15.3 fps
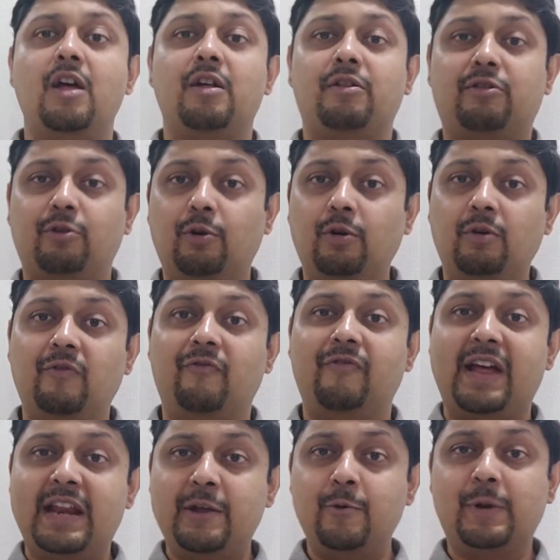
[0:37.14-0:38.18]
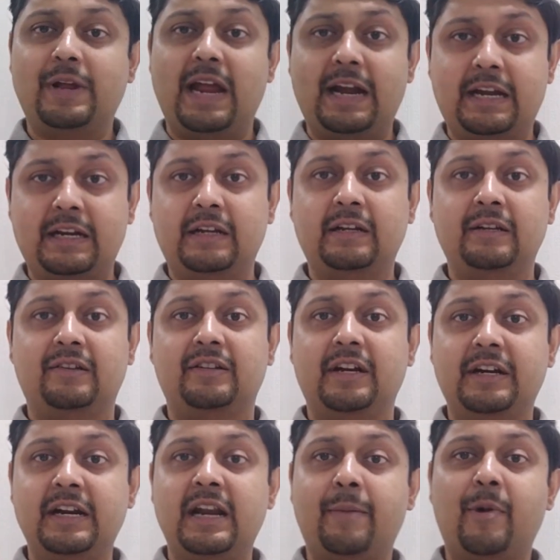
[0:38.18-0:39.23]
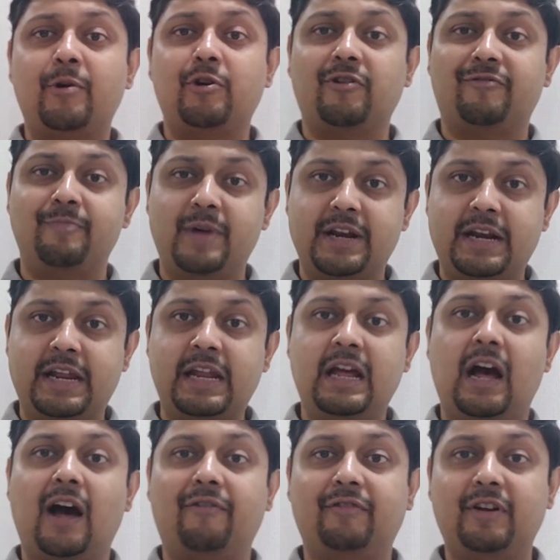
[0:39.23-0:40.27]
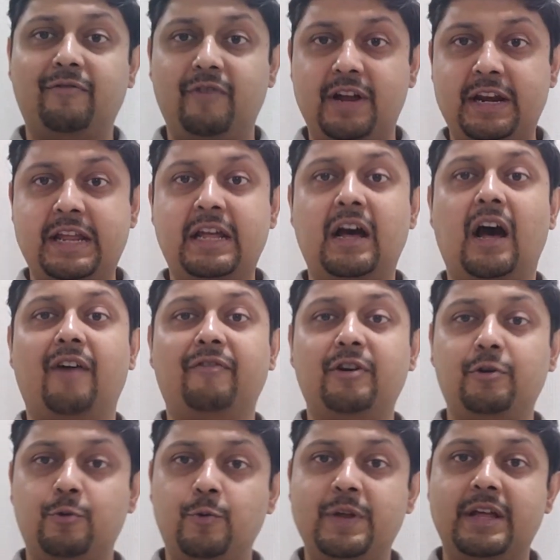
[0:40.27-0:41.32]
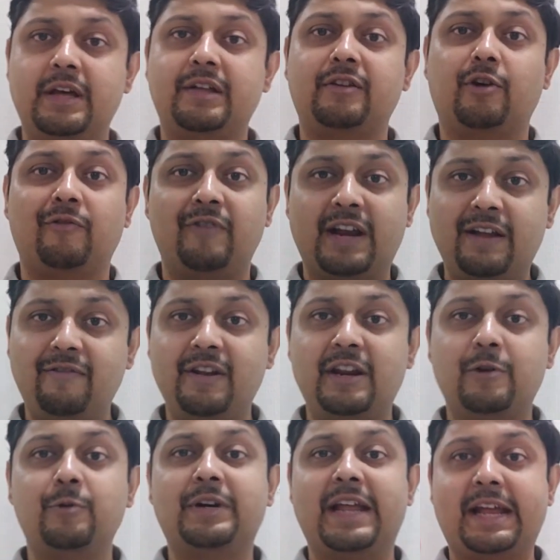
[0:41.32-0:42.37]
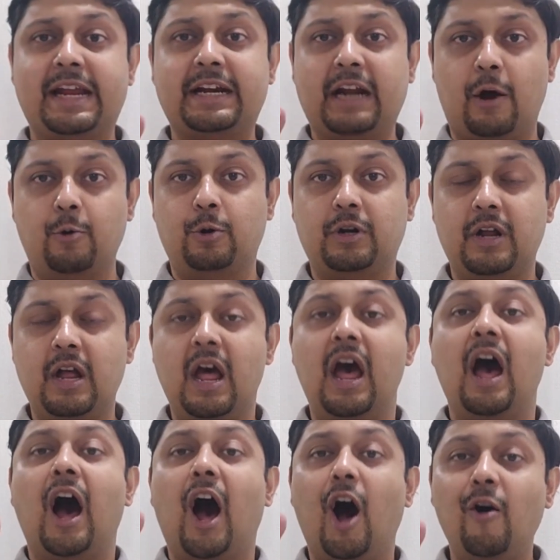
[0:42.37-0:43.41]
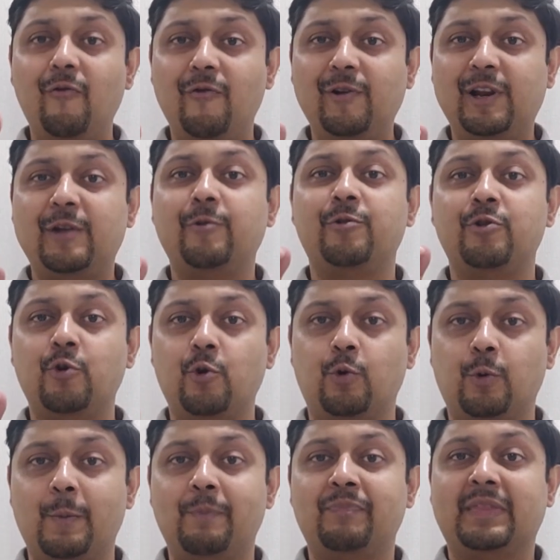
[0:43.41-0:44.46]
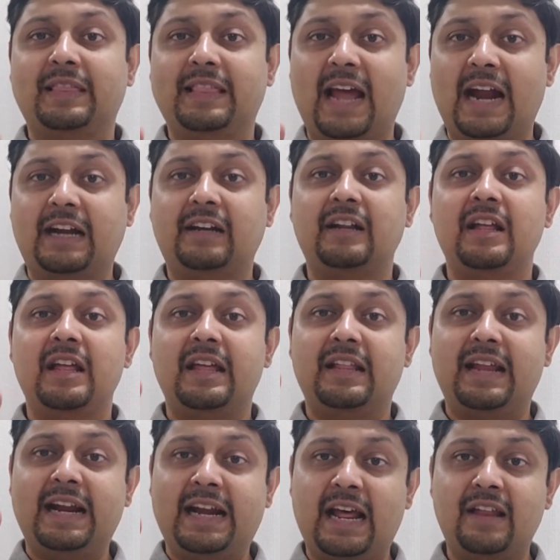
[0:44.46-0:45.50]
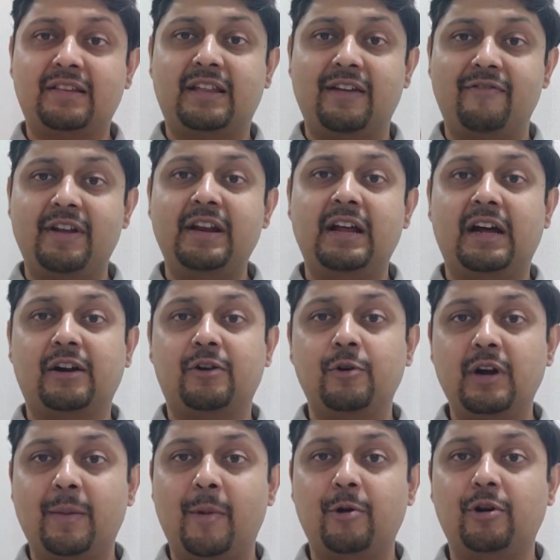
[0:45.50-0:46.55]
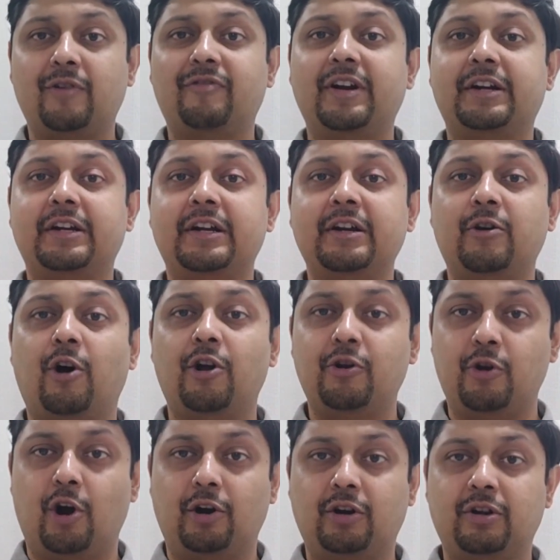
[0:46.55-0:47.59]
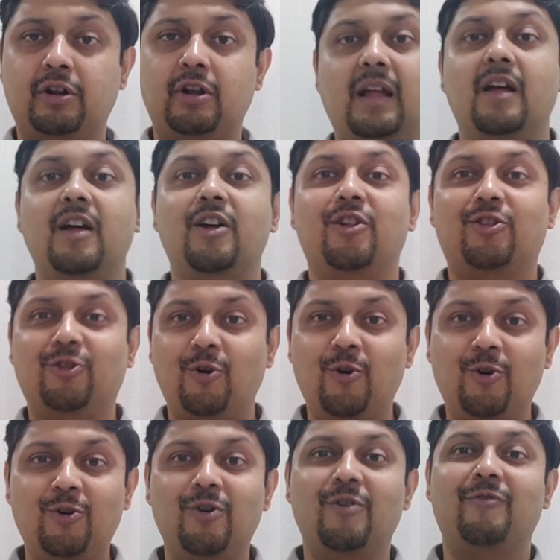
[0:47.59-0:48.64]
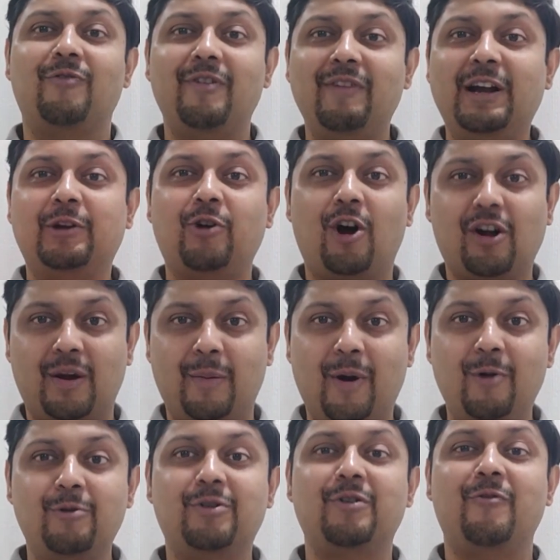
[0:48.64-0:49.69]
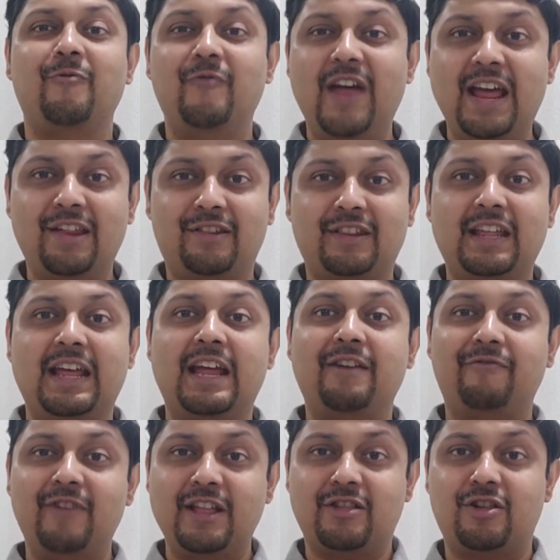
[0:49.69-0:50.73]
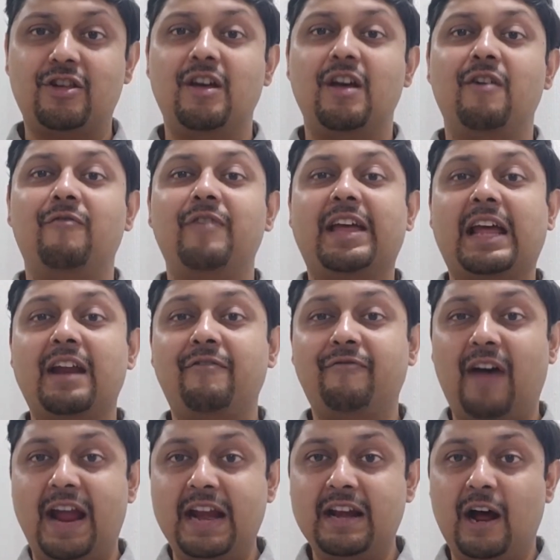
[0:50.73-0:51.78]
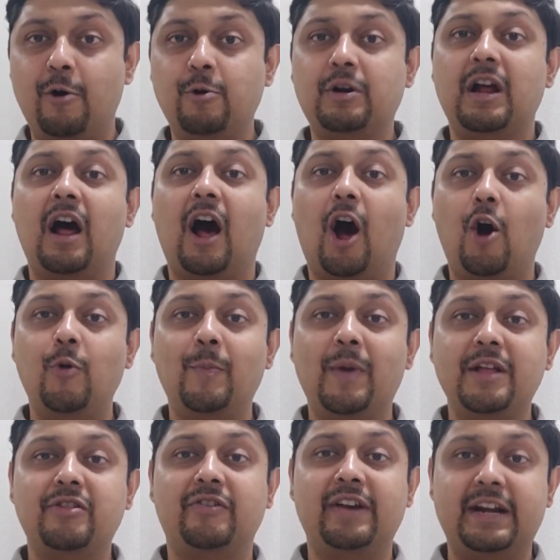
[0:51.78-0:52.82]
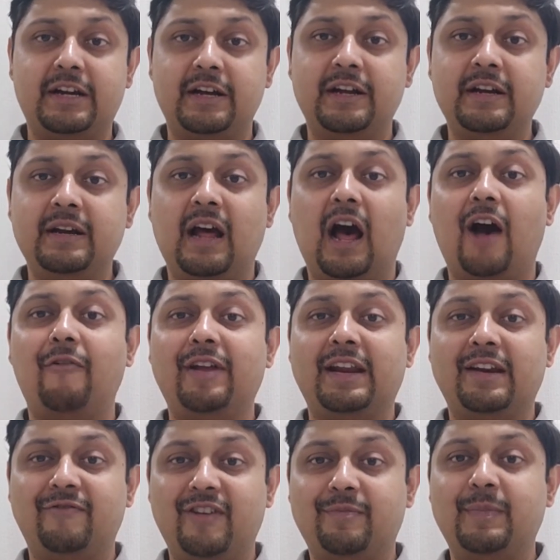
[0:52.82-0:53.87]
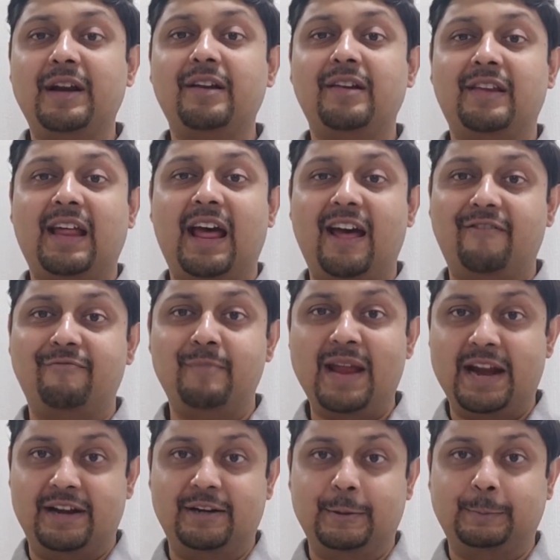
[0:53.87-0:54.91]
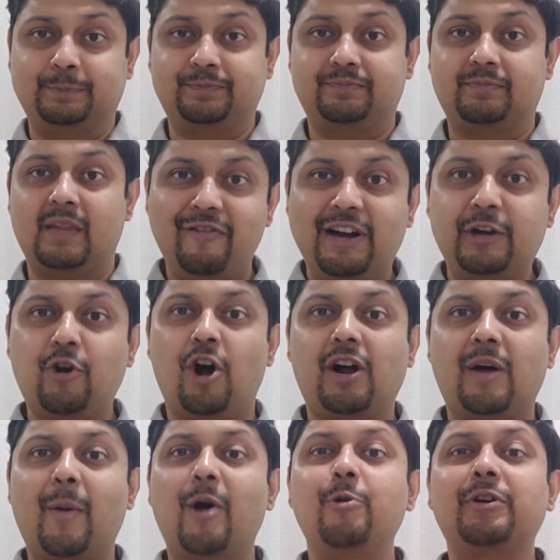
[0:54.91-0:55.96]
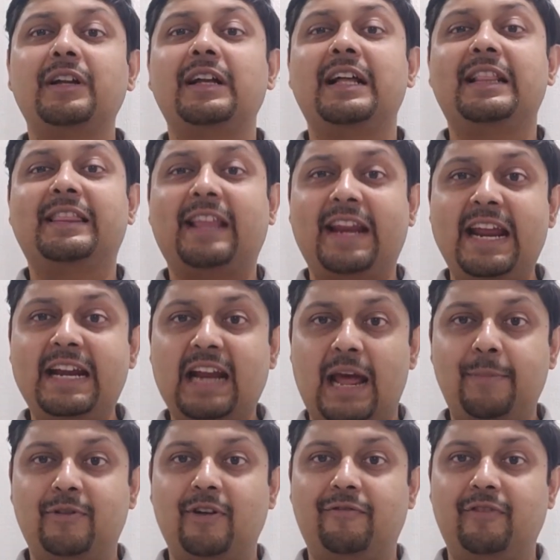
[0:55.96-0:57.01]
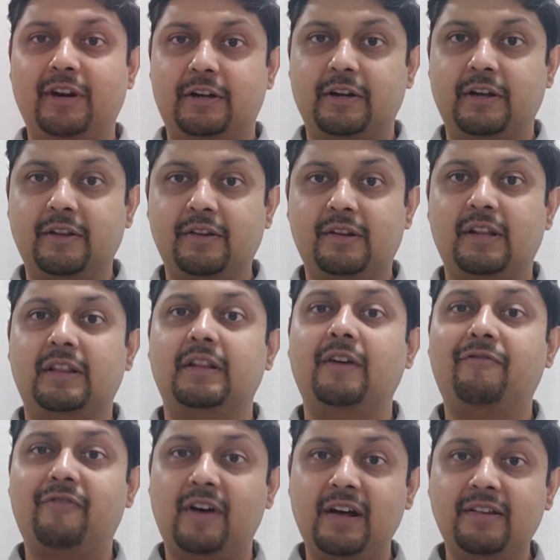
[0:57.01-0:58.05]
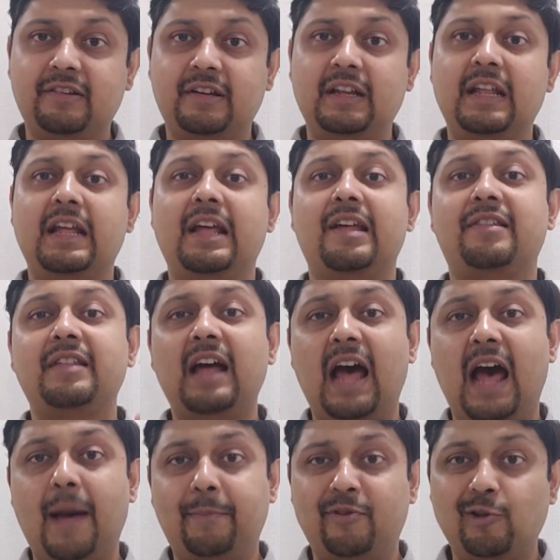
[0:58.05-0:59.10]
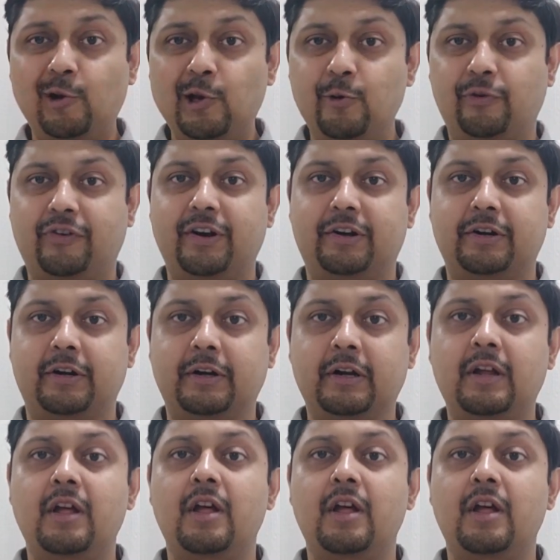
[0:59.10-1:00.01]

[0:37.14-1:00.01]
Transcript: So when you get a certain amount of money after 1 year, after 2 years, or whenever you take it out, how will you know that it has given a good amount of return or not? So we will talk about ways in which we can find out how much return our investments have made. We will talk about three types of returns. The first is the absolute return.